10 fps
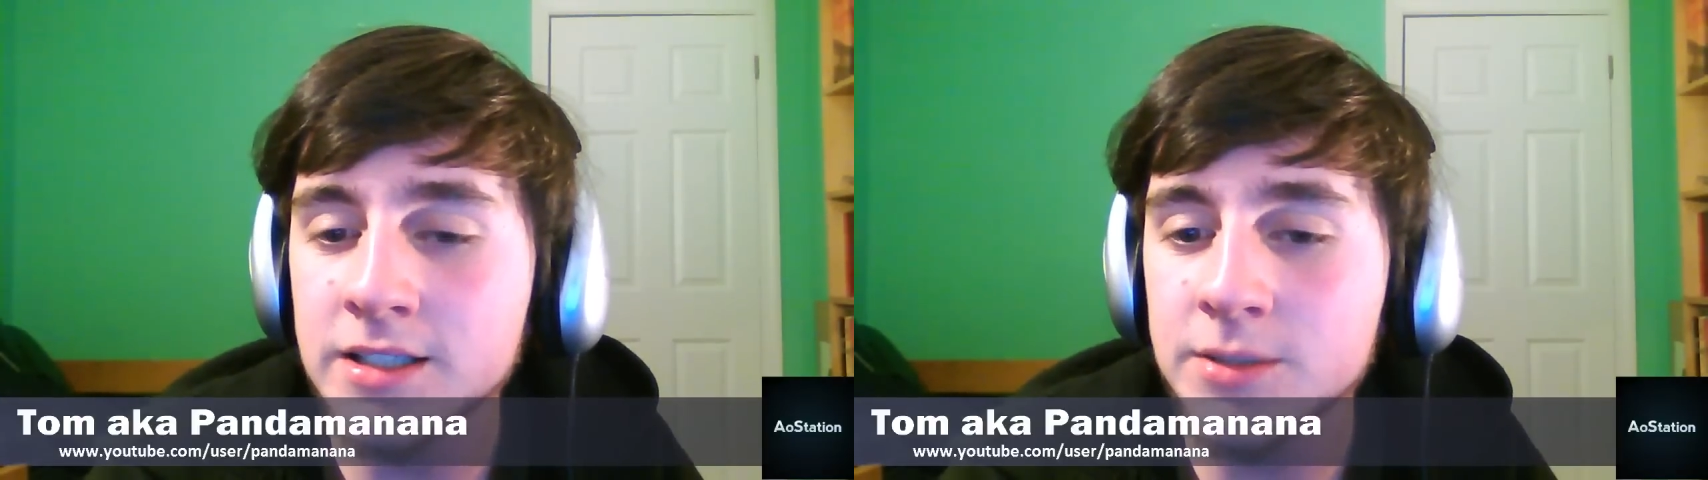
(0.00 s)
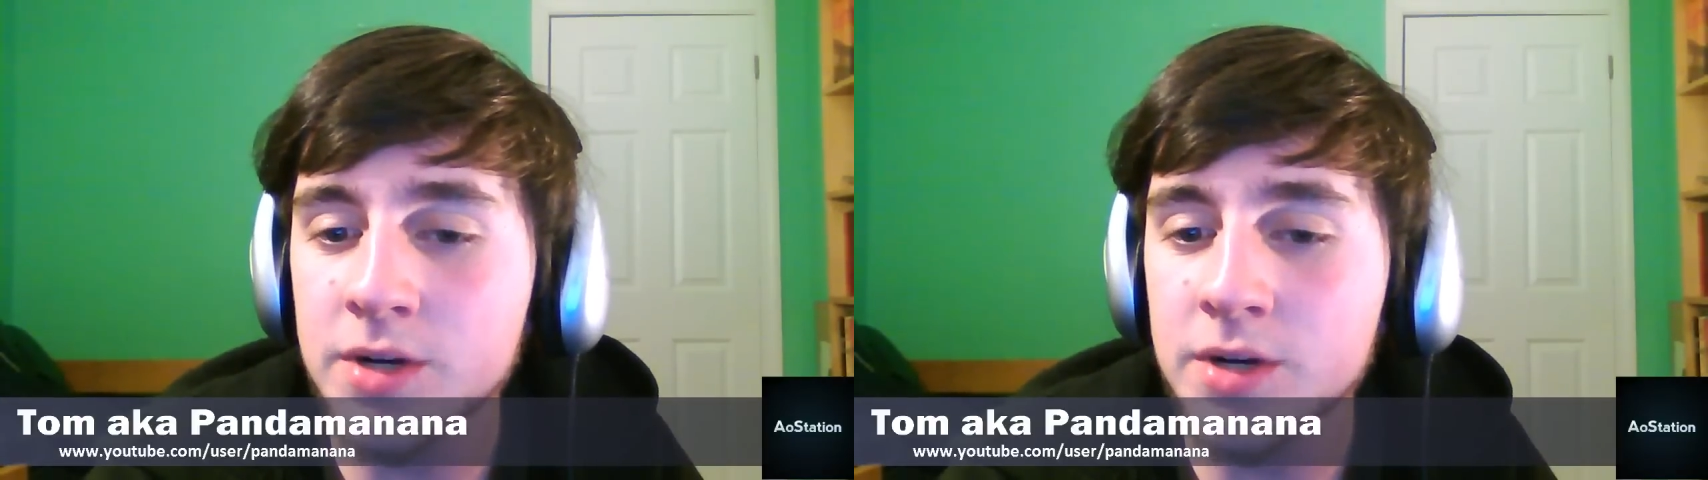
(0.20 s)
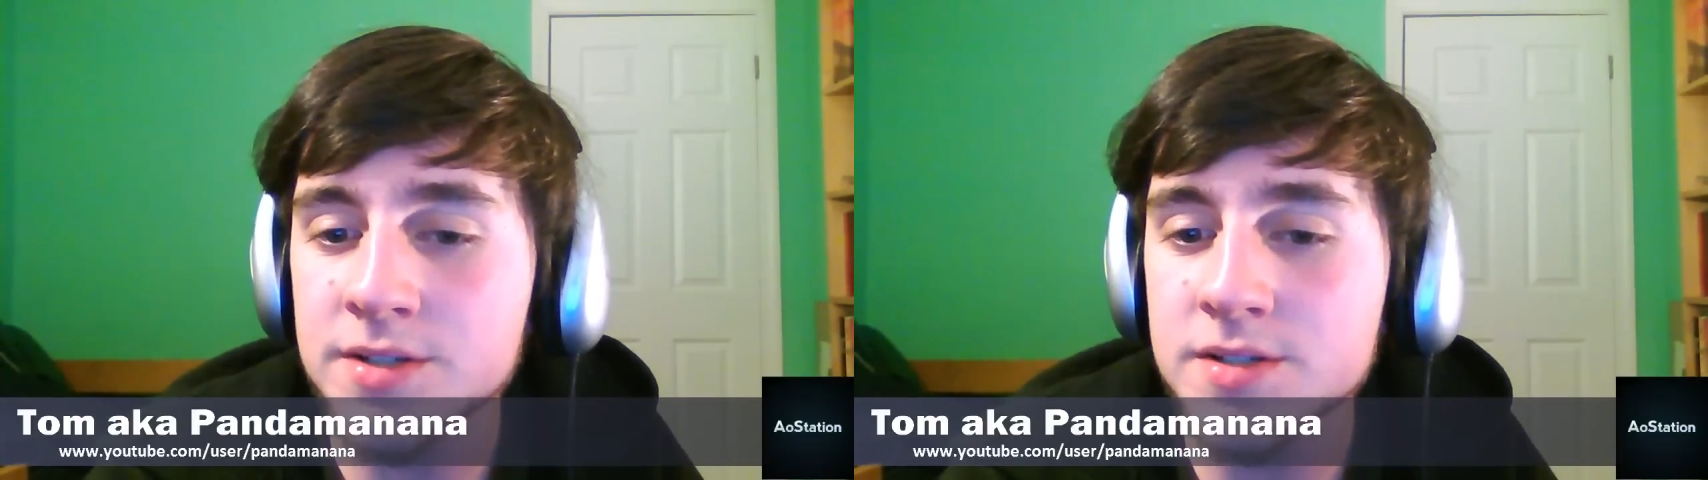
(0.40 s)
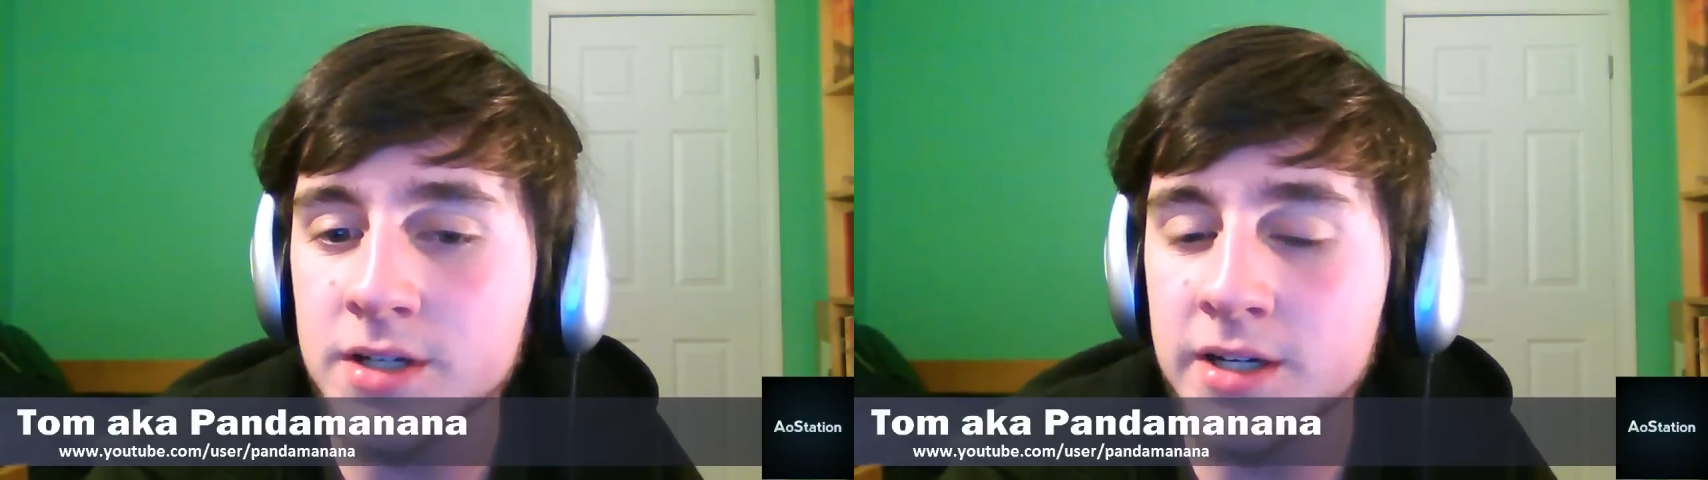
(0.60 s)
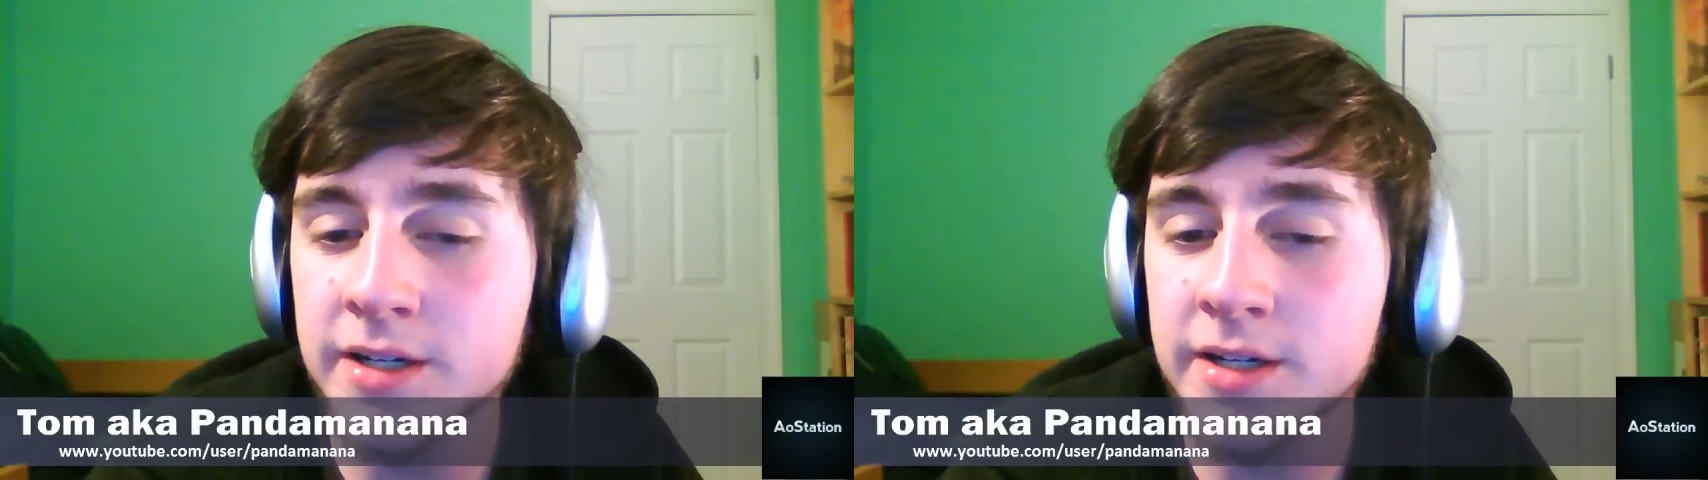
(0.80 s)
what else?